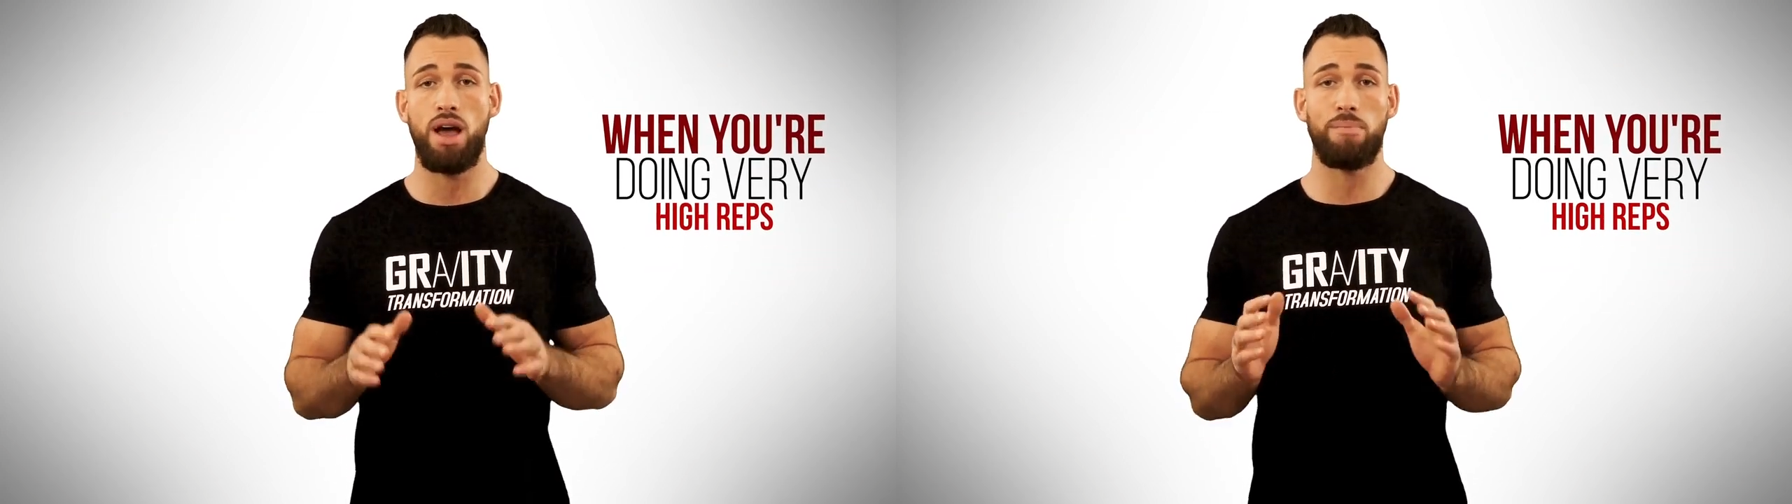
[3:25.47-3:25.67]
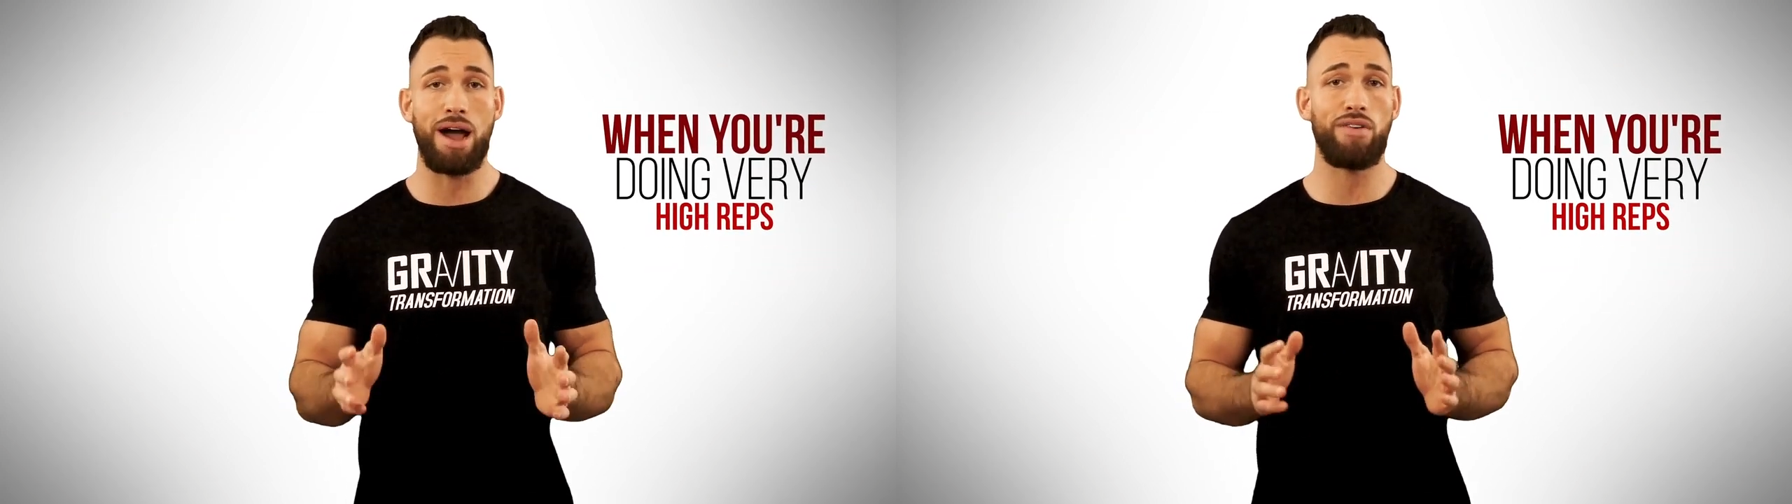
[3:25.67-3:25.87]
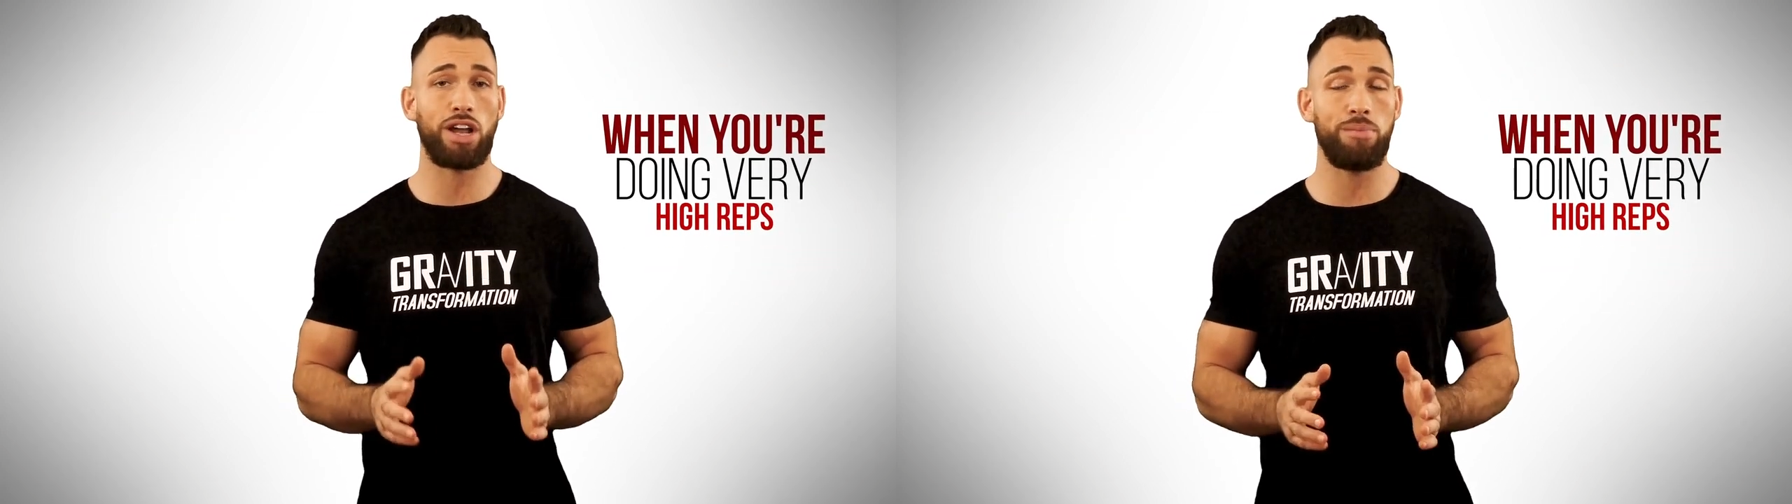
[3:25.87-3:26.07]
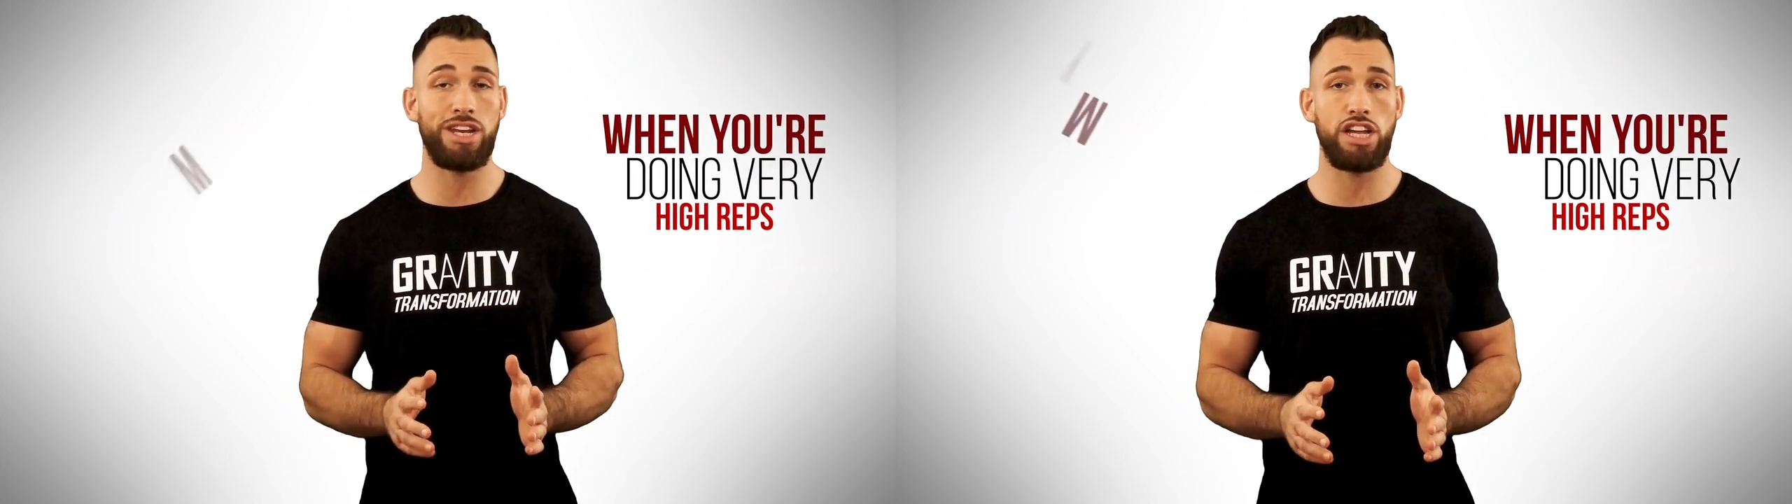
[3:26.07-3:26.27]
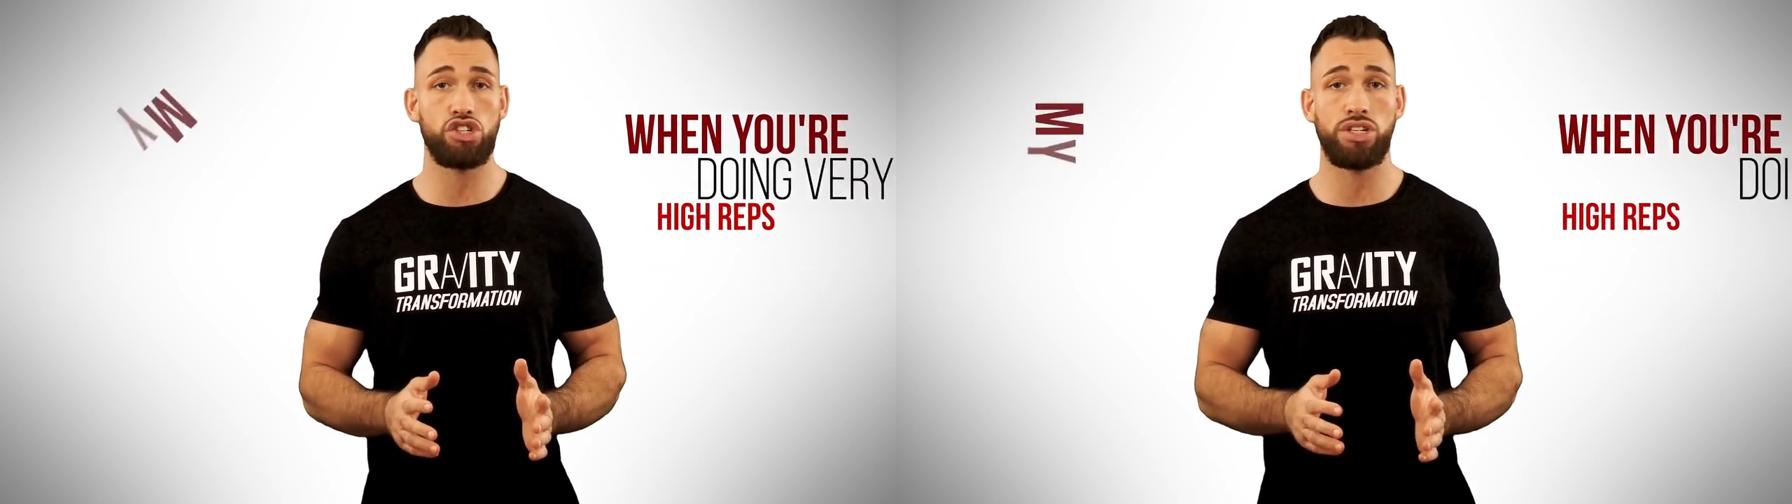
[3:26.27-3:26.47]
My
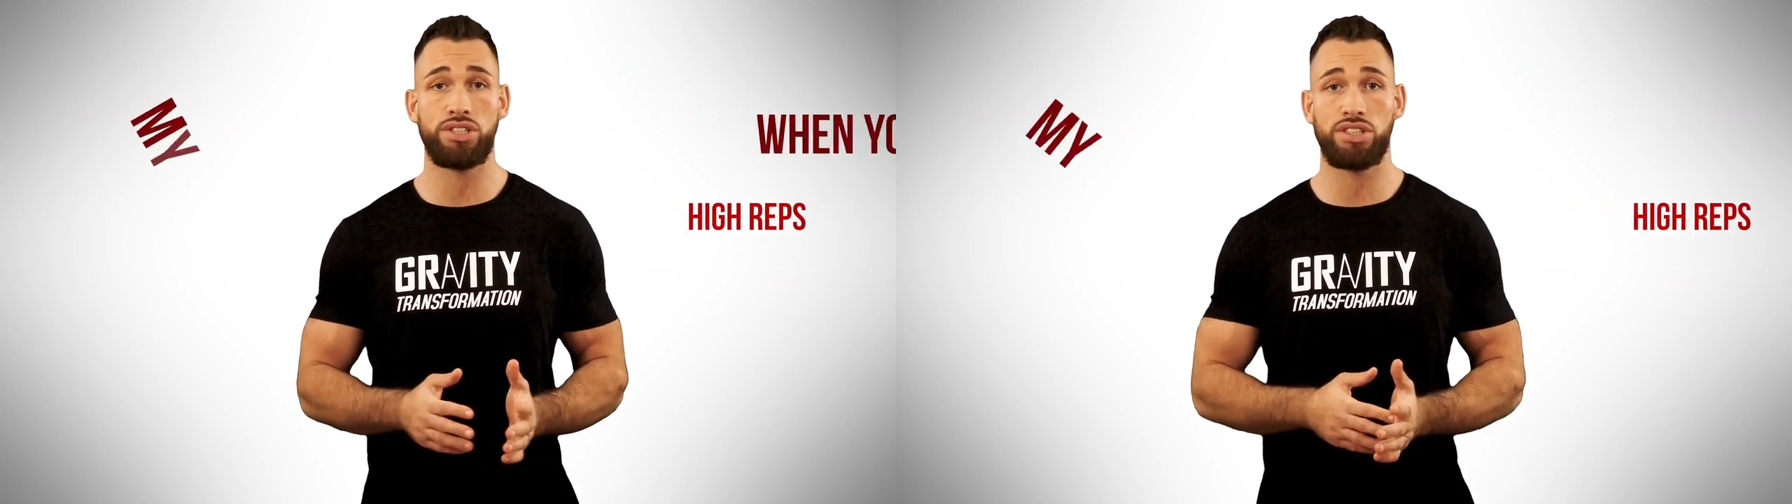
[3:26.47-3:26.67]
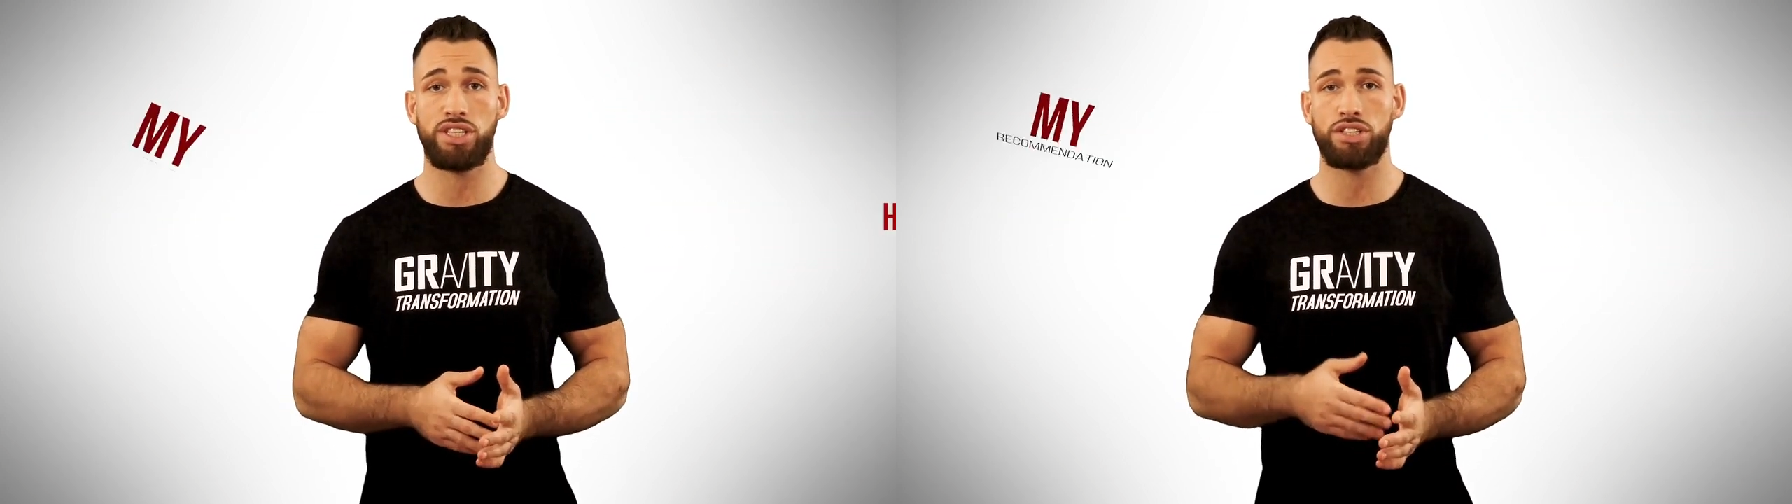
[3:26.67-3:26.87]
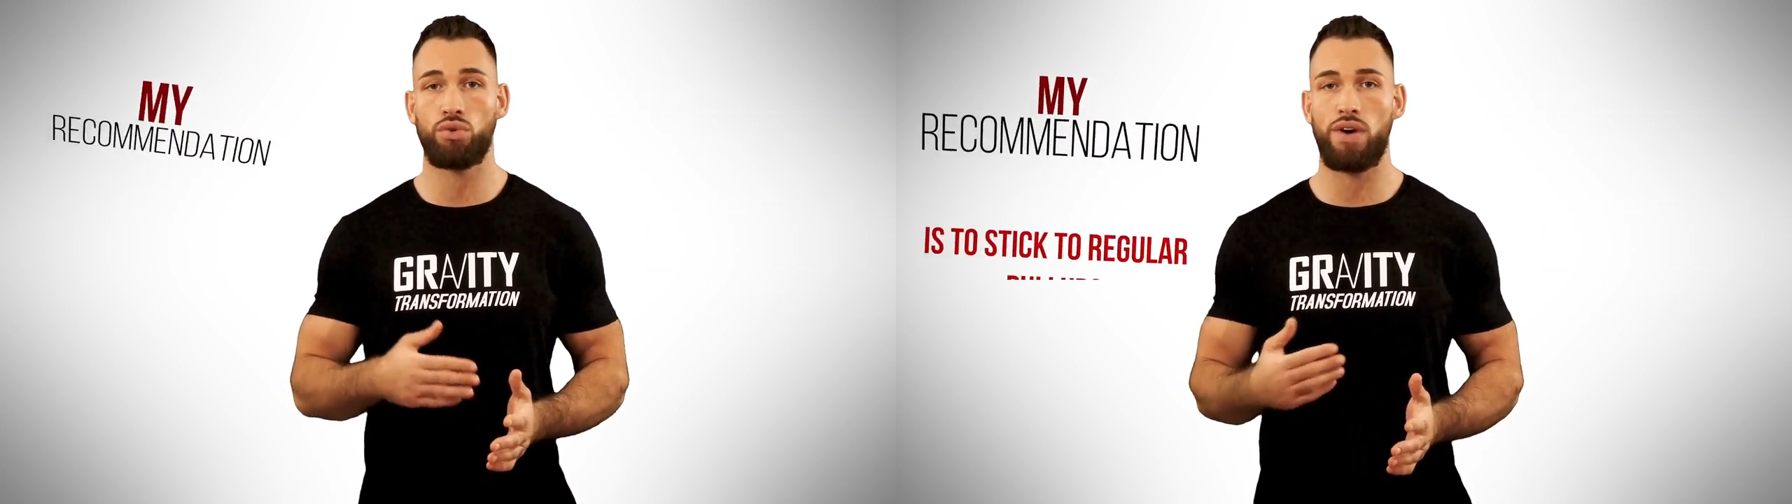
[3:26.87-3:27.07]
recommendation is to stick to